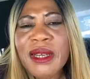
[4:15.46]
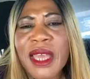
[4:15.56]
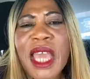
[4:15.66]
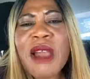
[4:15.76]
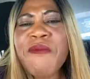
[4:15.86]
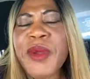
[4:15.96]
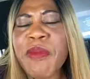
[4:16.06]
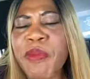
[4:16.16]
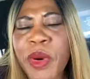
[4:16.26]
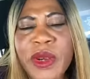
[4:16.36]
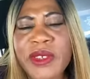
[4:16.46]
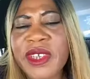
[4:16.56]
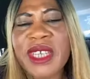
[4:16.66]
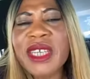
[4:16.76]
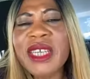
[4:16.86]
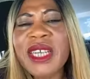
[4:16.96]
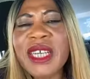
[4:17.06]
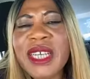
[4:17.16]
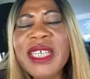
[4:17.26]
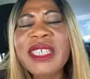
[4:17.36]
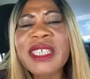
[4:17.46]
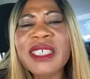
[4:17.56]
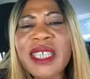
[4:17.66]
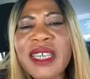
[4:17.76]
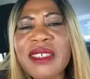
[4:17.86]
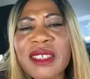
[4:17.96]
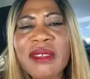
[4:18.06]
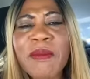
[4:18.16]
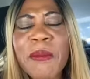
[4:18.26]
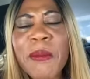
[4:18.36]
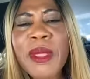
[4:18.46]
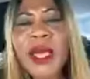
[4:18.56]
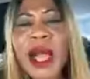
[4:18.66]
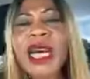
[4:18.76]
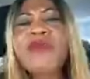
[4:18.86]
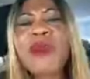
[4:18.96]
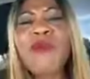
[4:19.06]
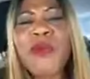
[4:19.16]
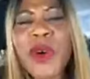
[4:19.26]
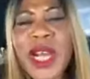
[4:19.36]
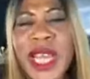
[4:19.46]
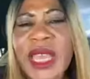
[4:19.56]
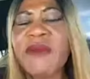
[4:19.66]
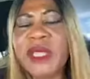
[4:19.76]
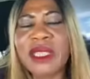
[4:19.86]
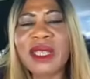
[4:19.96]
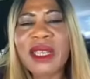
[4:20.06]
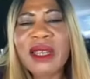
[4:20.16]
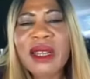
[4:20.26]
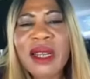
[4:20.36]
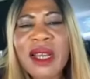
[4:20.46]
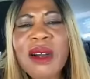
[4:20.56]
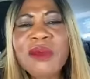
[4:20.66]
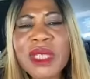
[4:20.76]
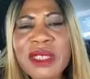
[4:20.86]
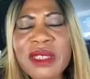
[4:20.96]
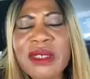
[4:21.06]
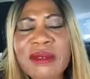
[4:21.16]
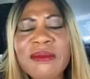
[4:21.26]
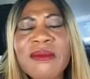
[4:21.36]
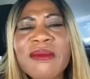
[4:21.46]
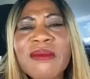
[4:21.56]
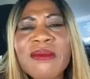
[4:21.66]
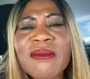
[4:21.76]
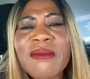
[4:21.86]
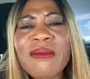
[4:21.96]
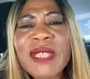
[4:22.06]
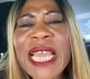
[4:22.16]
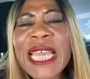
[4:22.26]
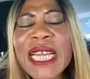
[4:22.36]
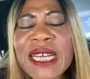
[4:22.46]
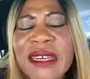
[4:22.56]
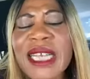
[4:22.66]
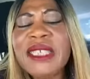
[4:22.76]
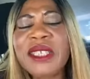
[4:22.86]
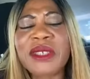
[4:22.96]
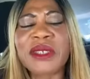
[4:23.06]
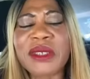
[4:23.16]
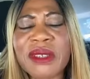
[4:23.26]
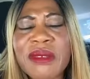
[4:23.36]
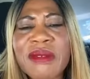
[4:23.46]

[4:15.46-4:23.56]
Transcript: Everybody in this earth has been forgiven of their sin in Christ Jesus.